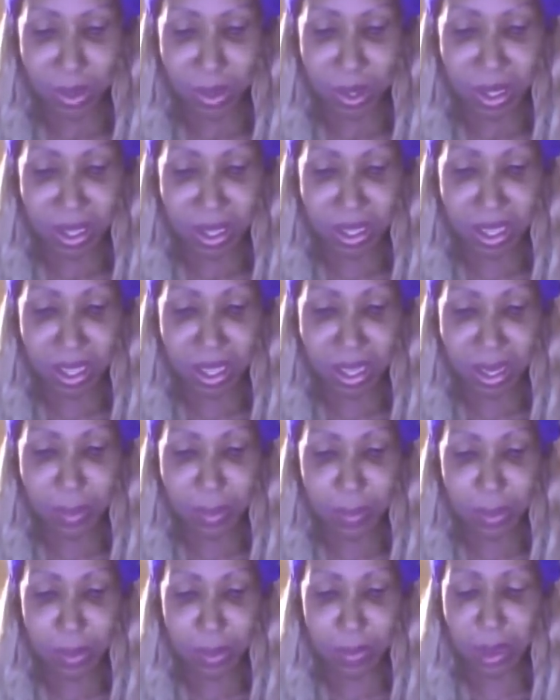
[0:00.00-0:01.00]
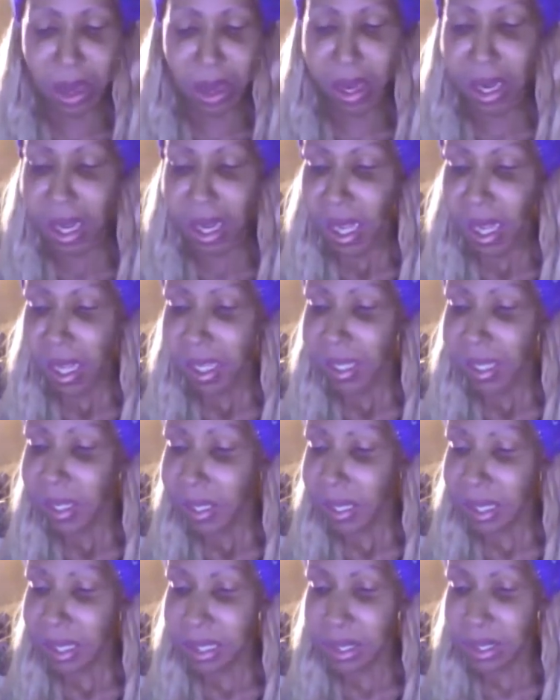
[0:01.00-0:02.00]
again, I put about
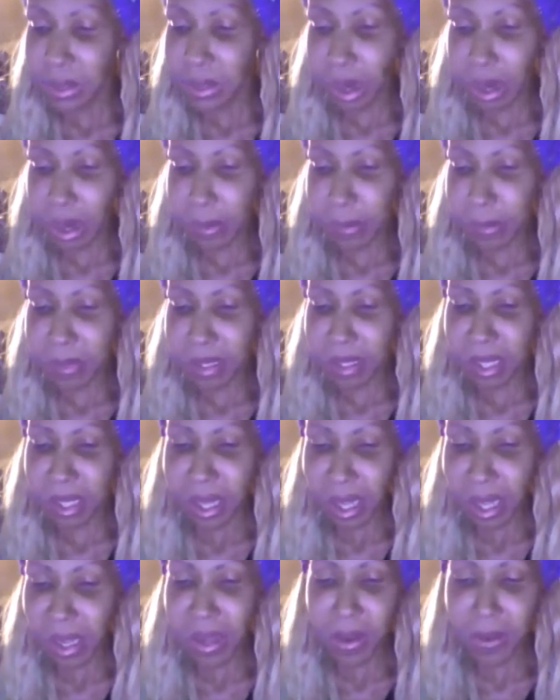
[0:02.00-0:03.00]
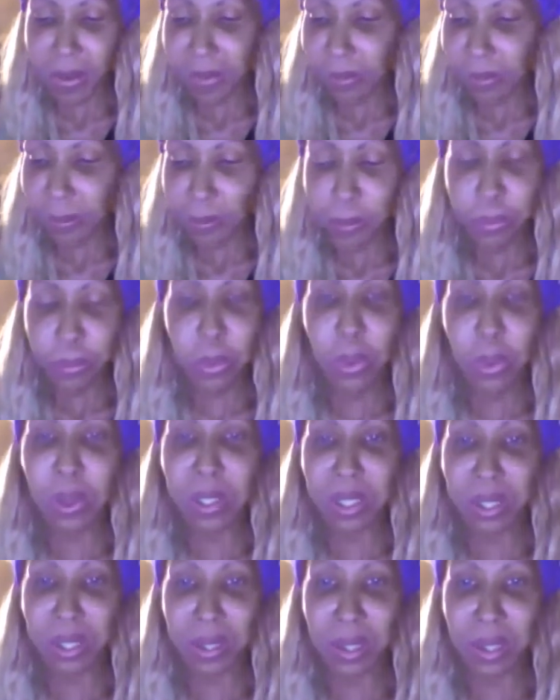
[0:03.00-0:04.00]
6 drops of
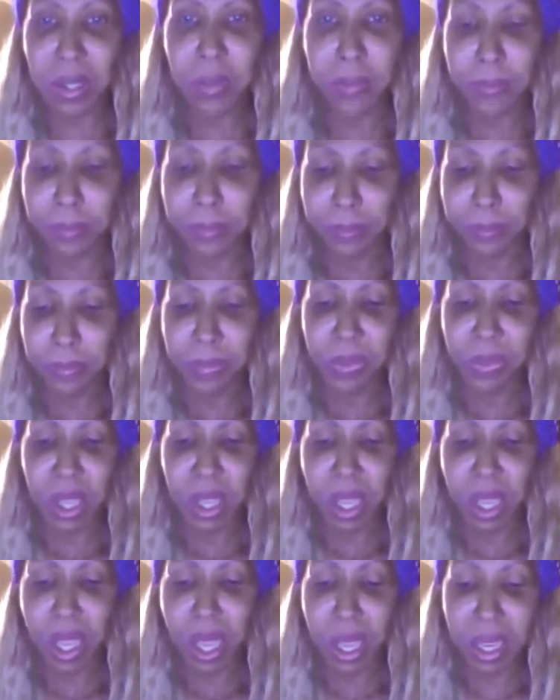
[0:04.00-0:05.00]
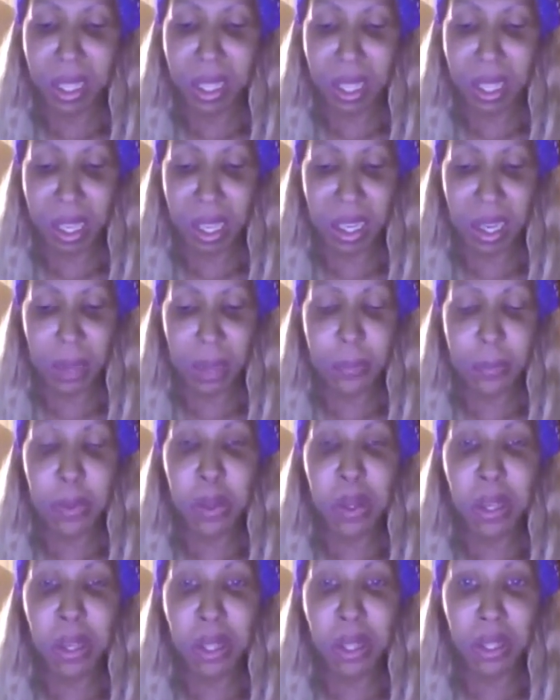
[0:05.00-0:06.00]
porcelain, and again I put
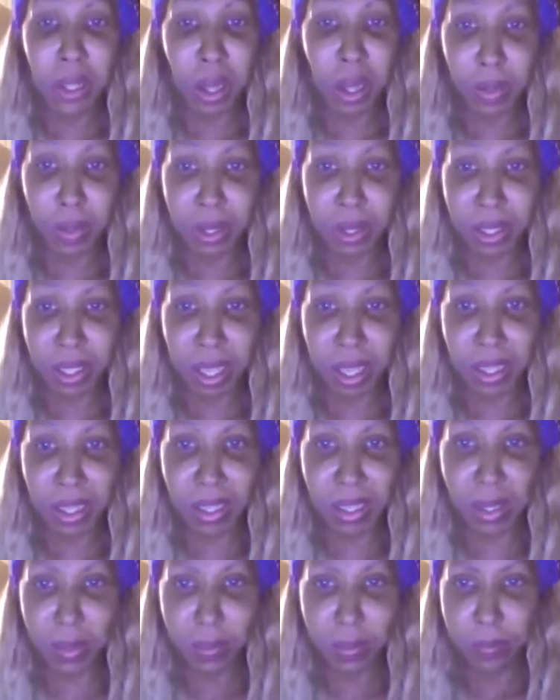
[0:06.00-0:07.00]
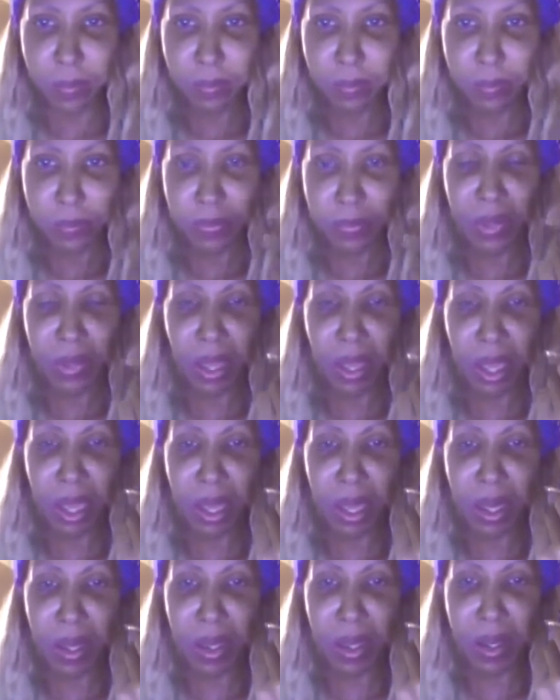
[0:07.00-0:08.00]
it on the lowest setting
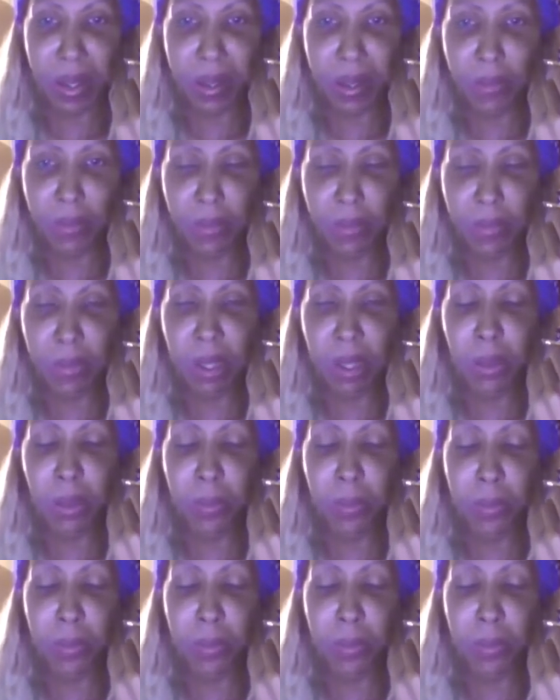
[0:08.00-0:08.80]
and go.